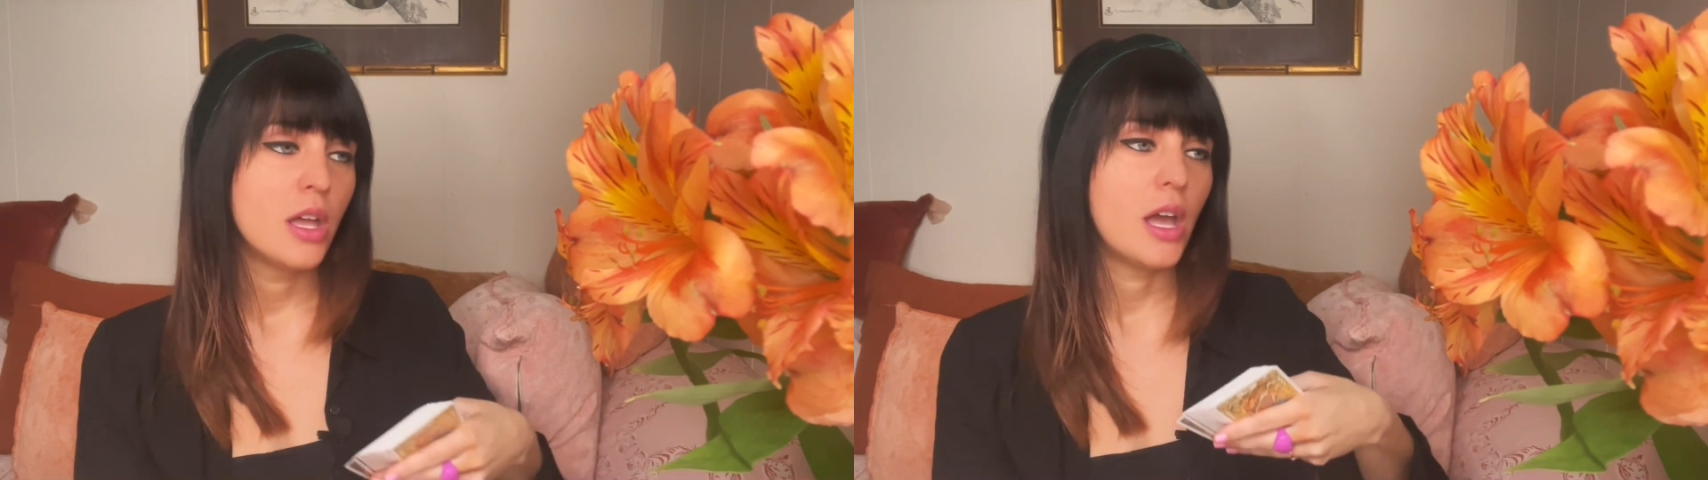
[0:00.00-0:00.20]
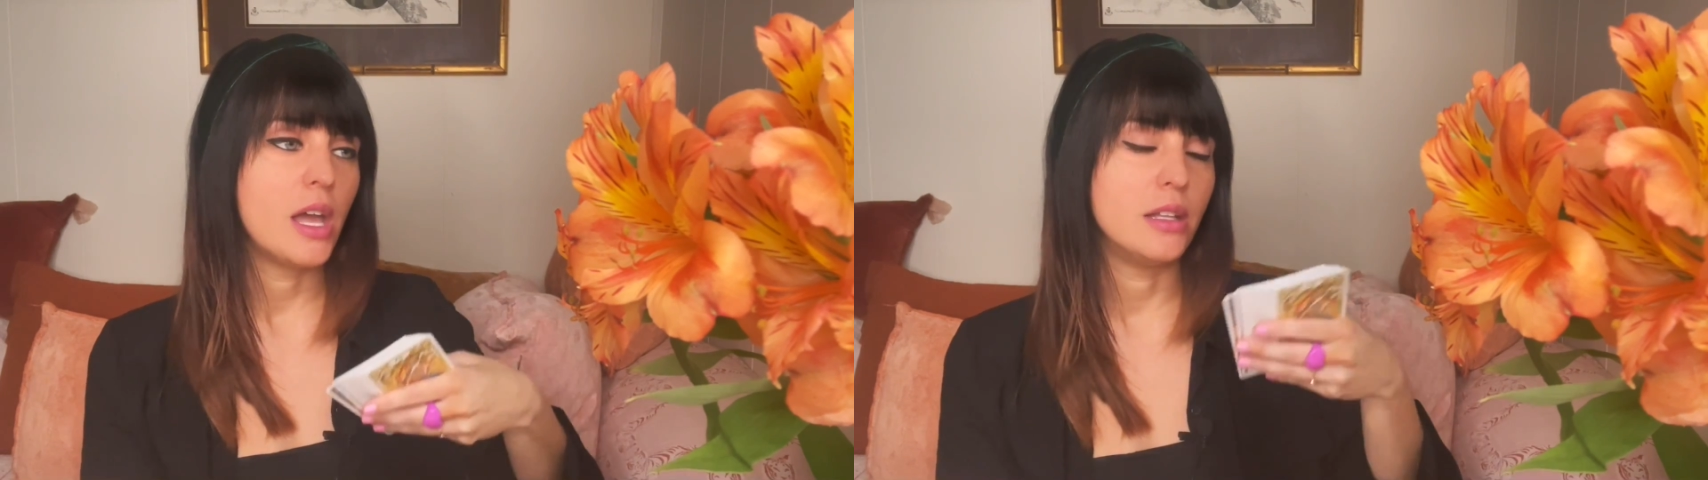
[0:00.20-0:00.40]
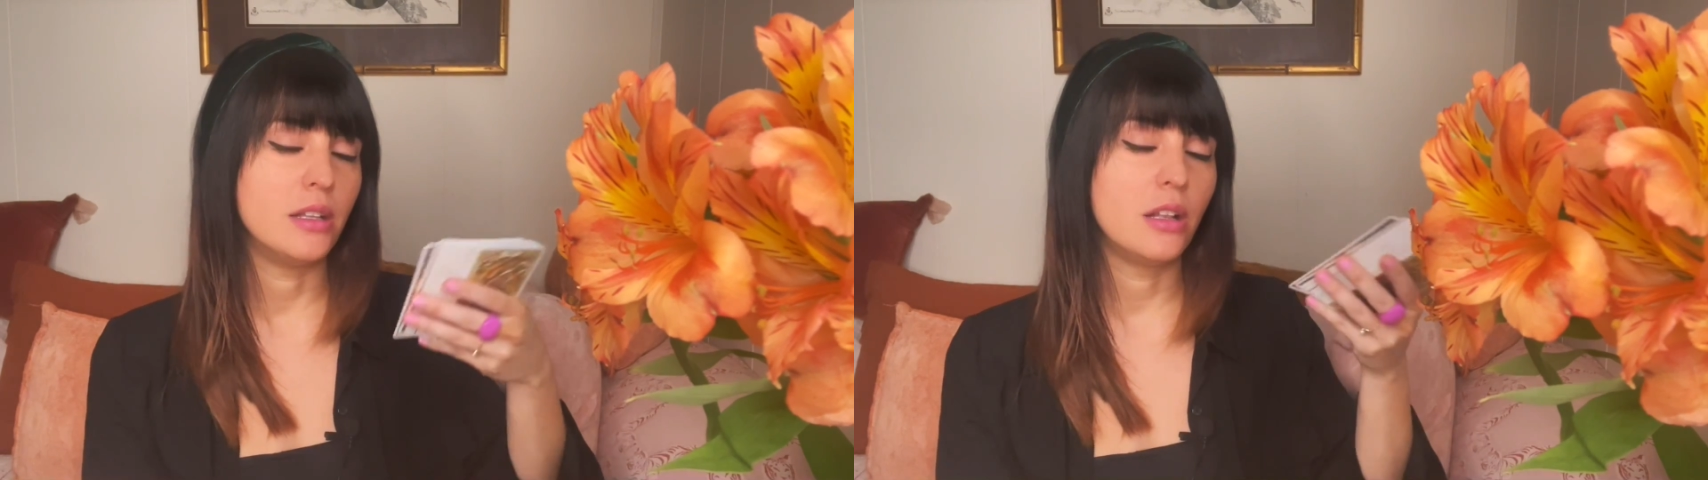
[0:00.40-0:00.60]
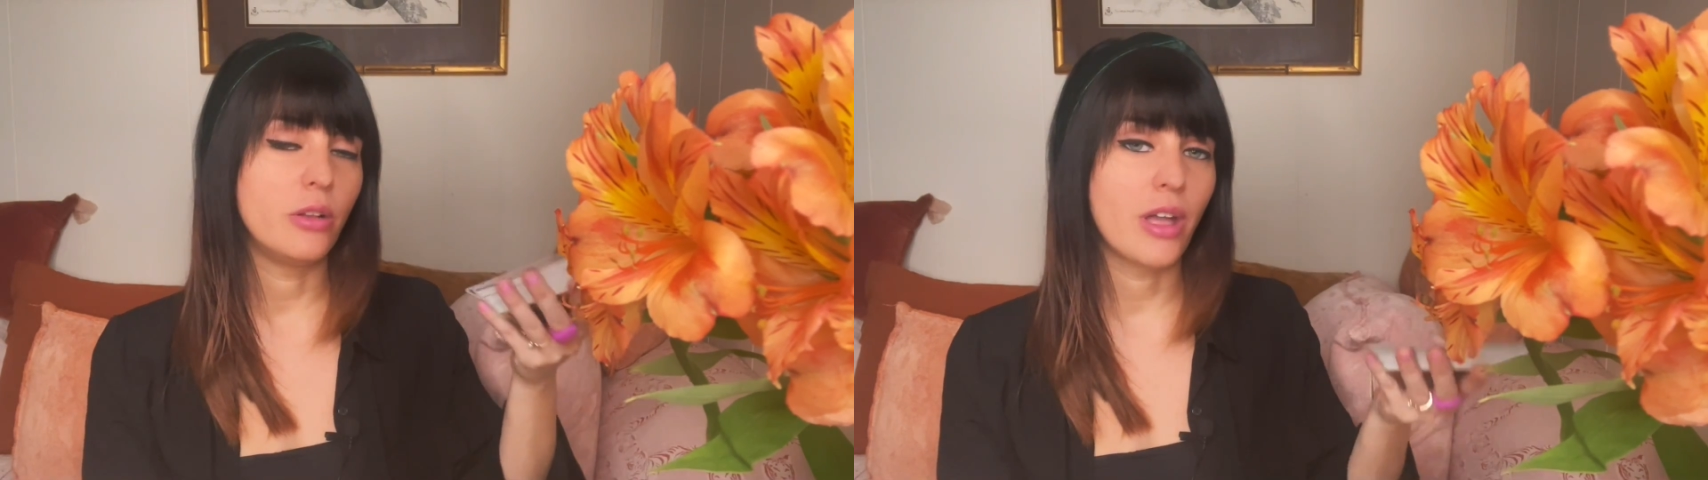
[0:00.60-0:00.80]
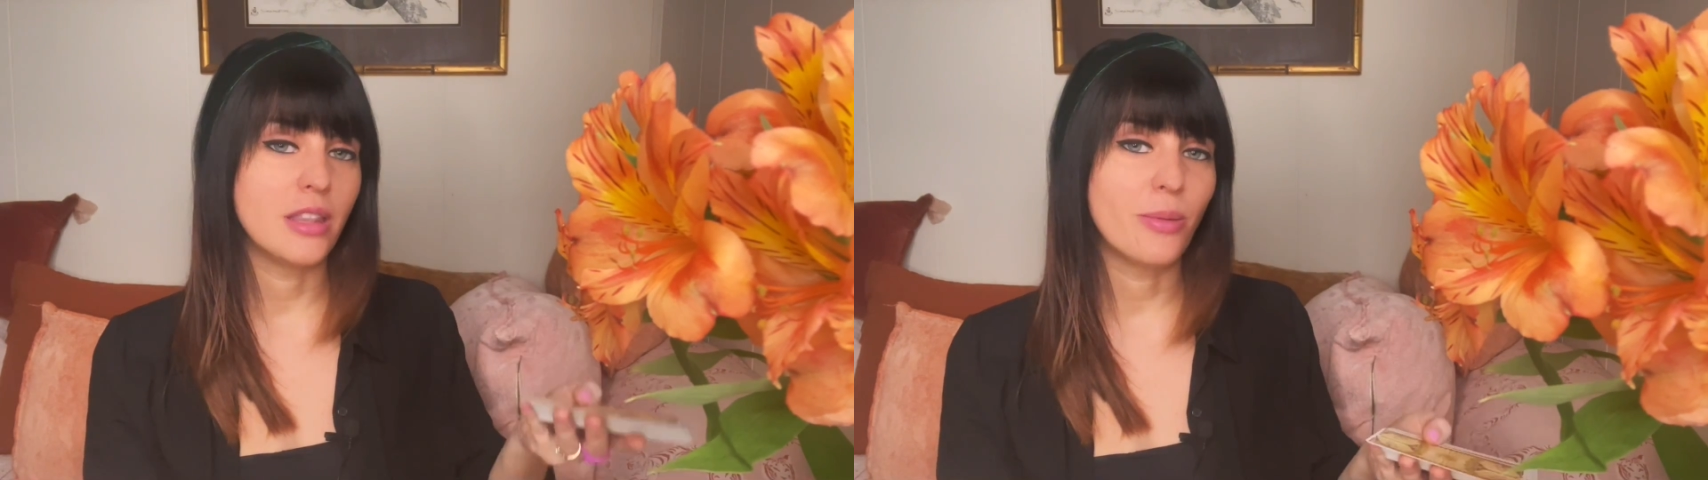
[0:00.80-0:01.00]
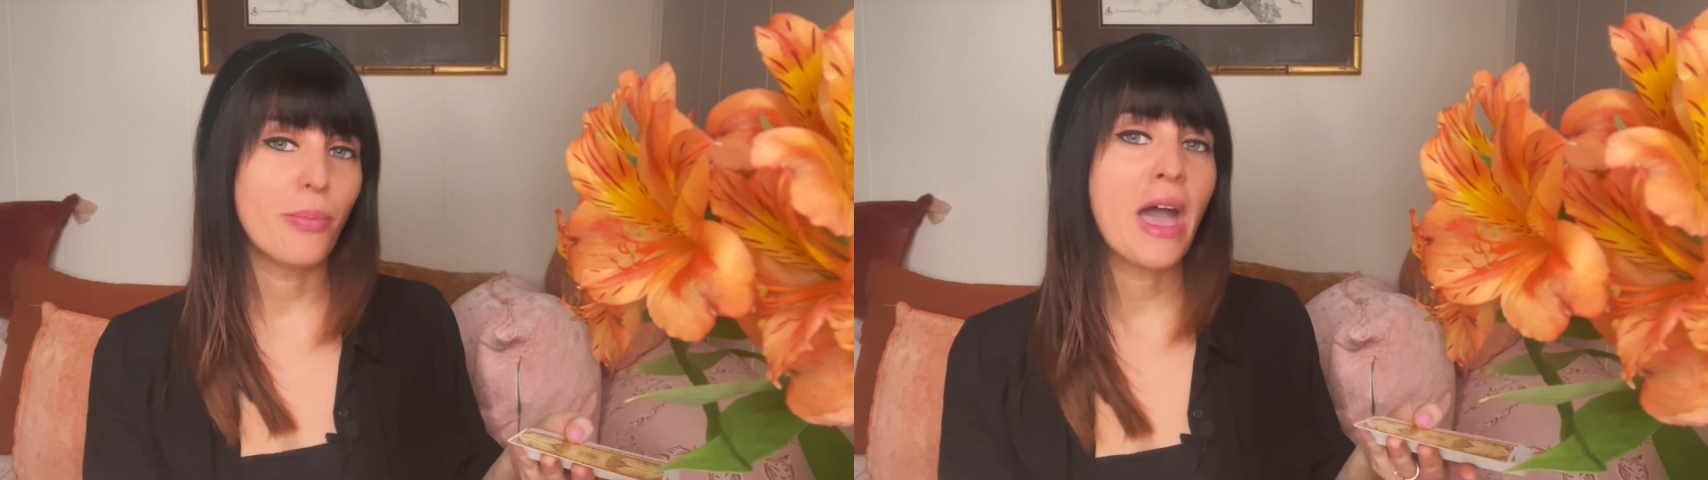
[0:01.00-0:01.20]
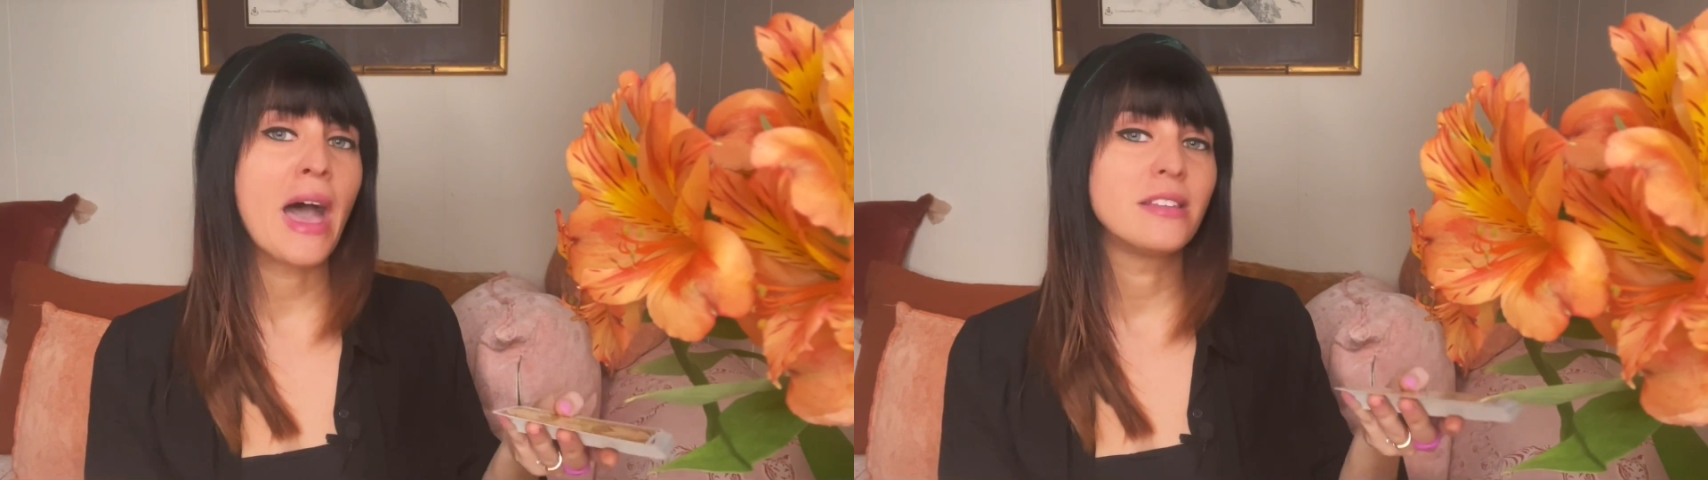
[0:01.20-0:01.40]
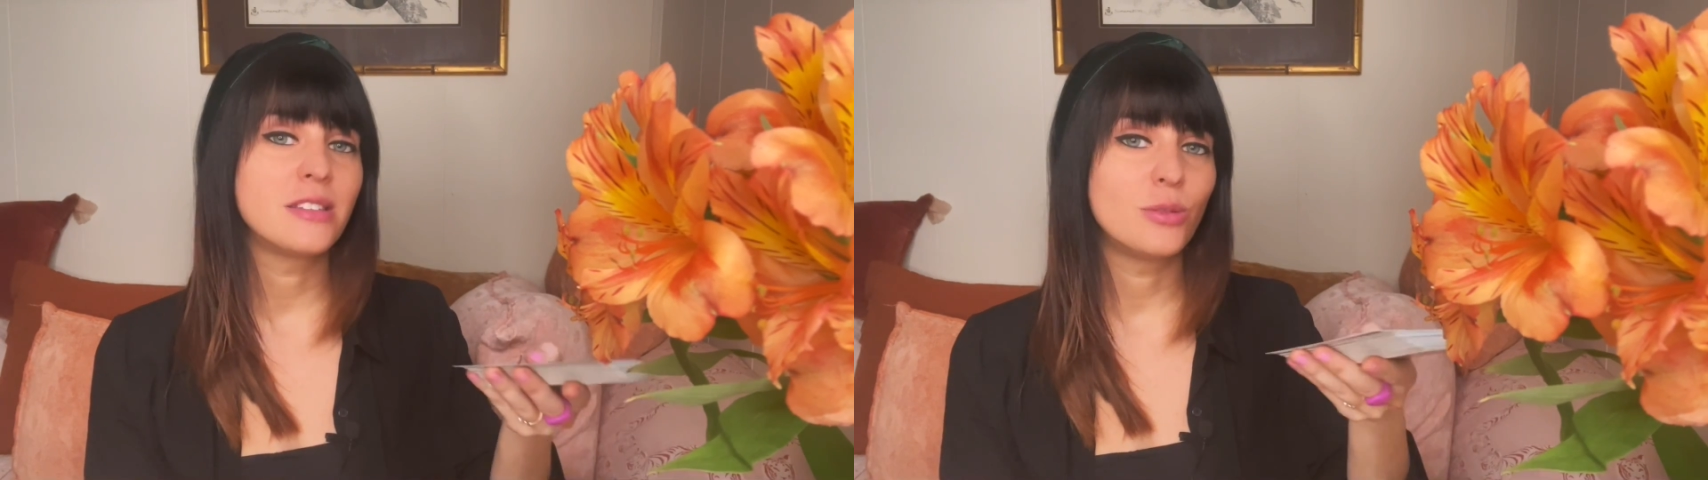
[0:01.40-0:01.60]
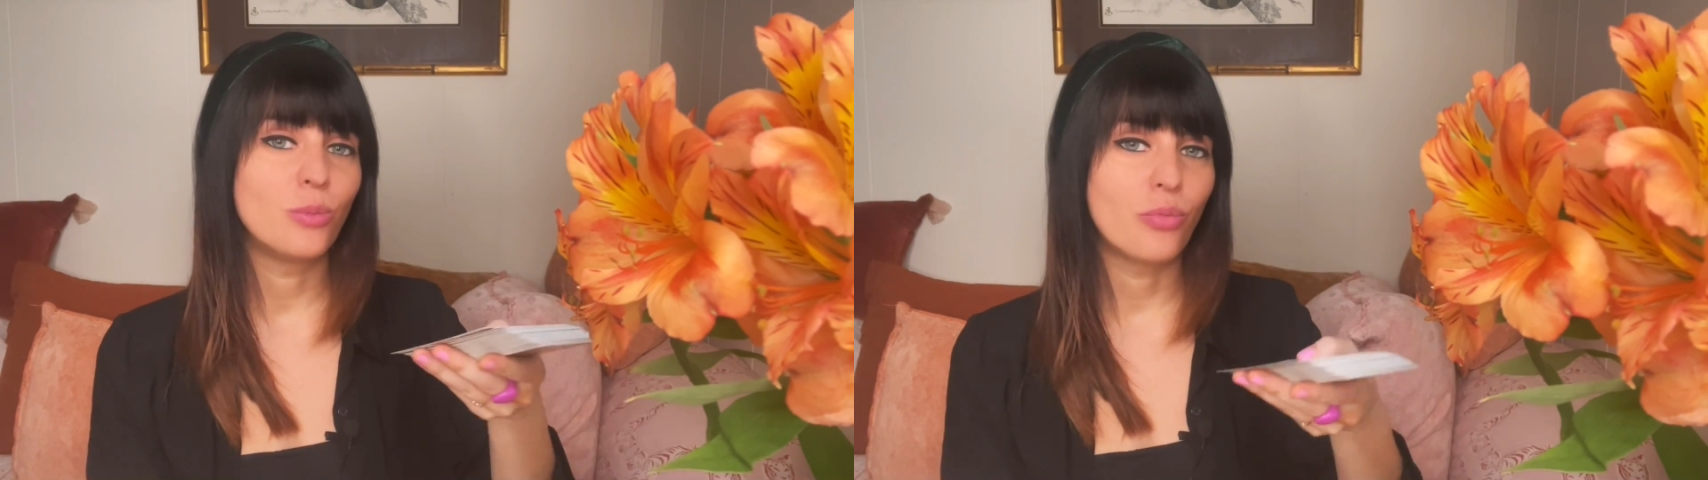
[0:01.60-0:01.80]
and look at the past,